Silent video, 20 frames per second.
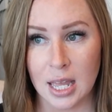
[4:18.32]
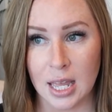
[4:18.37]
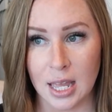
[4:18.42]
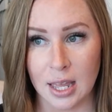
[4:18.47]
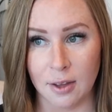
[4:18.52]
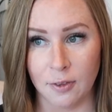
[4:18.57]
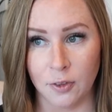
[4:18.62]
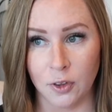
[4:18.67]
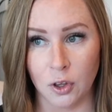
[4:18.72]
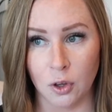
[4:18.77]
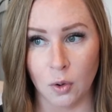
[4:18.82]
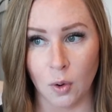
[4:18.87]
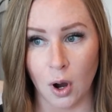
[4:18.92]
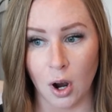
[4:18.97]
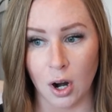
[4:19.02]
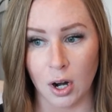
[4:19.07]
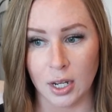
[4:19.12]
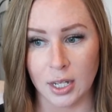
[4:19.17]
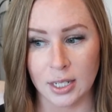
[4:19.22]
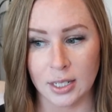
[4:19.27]
if you
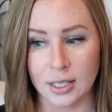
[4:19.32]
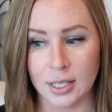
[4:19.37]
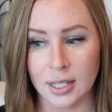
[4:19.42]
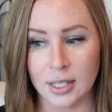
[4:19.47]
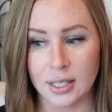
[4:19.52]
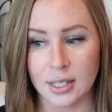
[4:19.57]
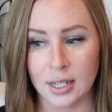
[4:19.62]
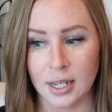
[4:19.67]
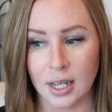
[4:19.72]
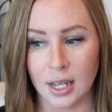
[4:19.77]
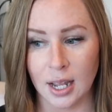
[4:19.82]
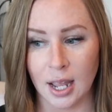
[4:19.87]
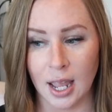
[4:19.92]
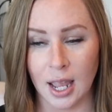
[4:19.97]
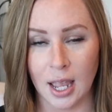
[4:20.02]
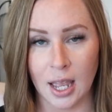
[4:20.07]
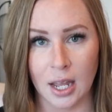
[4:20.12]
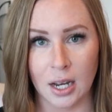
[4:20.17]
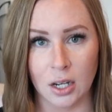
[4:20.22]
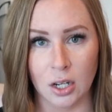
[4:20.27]
are consistent
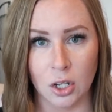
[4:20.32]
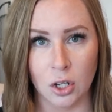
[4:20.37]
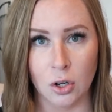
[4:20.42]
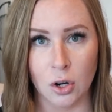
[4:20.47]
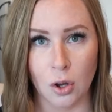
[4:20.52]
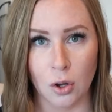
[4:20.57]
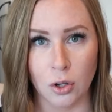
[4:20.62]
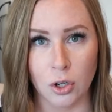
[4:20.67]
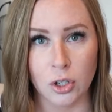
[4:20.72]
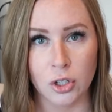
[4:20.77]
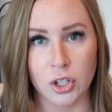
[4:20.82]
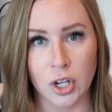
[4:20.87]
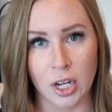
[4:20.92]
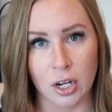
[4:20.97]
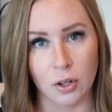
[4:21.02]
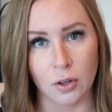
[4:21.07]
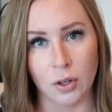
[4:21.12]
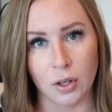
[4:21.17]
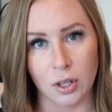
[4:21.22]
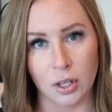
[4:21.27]
and you know your
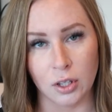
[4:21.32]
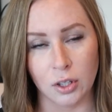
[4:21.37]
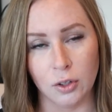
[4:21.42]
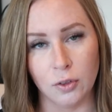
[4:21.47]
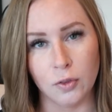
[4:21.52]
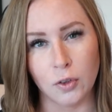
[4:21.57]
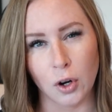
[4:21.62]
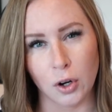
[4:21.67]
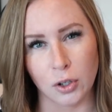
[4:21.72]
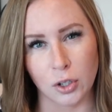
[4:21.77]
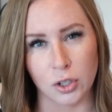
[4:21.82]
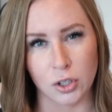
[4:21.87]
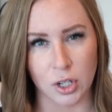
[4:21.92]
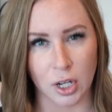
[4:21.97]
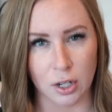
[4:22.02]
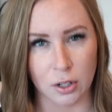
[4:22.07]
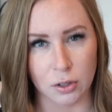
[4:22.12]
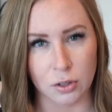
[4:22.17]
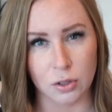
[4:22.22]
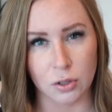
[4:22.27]
channel, you've grown your
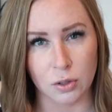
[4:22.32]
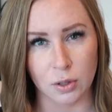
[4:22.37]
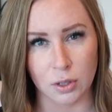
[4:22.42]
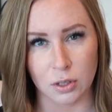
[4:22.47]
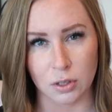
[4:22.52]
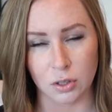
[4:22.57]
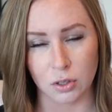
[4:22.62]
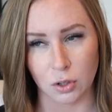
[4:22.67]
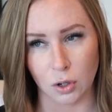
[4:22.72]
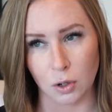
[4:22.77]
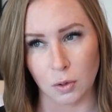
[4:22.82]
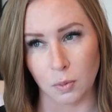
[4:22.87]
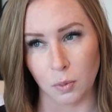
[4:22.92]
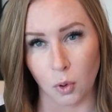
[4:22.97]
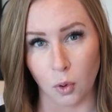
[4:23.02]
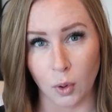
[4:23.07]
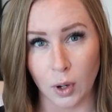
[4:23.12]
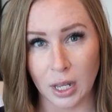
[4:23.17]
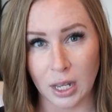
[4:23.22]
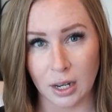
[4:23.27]
channel to a certain
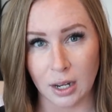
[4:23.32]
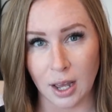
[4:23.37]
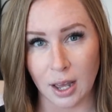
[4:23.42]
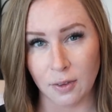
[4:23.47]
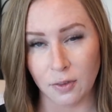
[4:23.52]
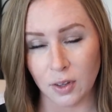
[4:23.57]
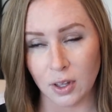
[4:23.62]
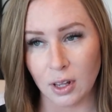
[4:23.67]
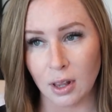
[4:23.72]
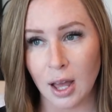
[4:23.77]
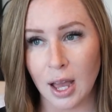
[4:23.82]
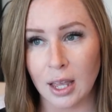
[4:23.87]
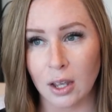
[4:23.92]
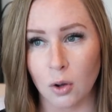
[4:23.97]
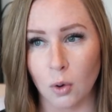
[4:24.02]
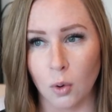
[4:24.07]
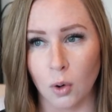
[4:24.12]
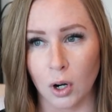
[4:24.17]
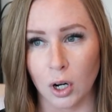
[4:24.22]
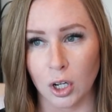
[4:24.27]
point, I feel
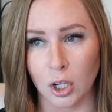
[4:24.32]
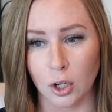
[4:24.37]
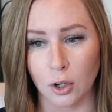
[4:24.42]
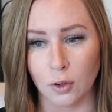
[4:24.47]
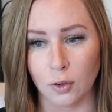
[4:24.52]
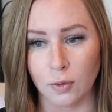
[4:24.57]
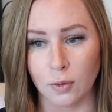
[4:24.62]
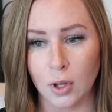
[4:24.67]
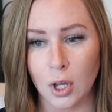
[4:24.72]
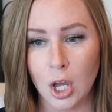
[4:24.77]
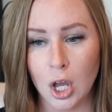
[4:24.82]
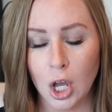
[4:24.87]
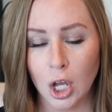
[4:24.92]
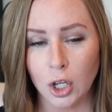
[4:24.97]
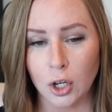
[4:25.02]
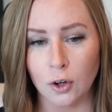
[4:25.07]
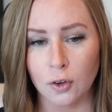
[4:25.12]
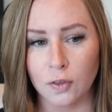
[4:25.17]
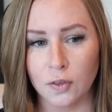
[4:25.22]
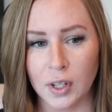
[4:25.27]
like, or your
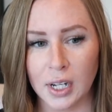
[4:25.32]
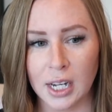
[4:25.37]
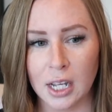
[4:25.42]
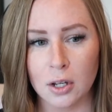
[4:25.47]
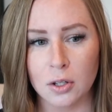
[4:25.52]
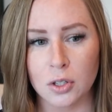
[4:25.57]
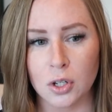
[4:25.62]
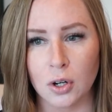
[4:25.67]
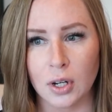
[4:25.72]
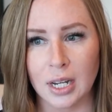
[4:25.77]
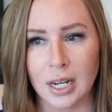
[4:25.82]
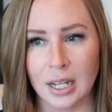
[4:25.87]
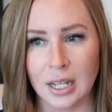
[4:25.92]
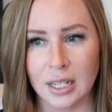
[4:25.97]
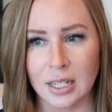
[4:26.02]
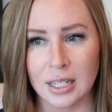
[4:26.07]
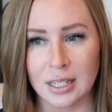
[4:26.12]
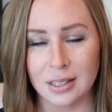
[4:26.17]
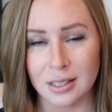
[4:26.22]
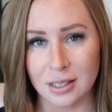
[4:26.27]
videos are
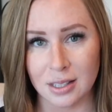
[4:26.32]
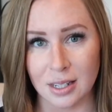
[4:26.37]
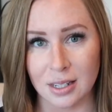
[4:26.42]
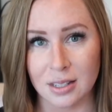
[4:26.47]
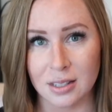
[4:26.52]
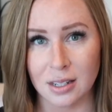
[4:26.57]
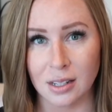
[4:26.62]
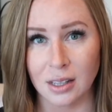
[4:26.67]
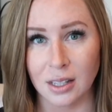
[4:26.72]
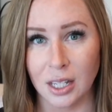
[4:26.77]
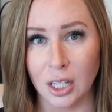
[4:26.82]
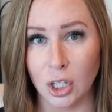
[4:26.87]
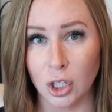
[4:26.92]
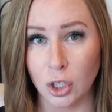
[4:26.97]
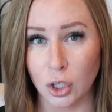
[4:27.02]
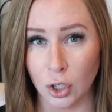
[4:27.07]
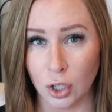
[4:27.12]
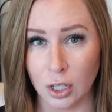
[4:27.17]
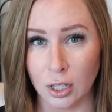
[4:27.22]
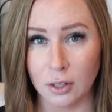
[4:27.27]
getting consistently
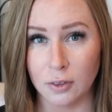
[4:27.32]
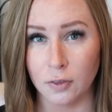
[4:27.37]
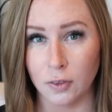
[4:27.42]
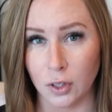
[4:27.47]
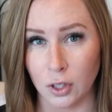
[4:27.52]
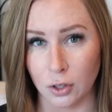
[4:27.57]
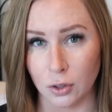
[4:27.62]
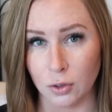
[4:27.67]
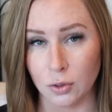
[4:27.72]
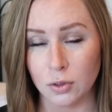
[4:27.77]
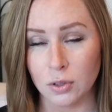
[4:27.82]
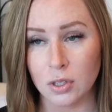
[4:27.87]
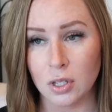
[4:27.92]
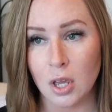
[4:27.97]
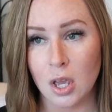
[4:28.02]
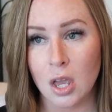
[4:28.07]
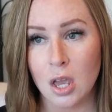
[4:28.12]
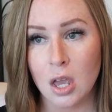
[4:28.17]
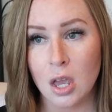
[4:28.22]
good views.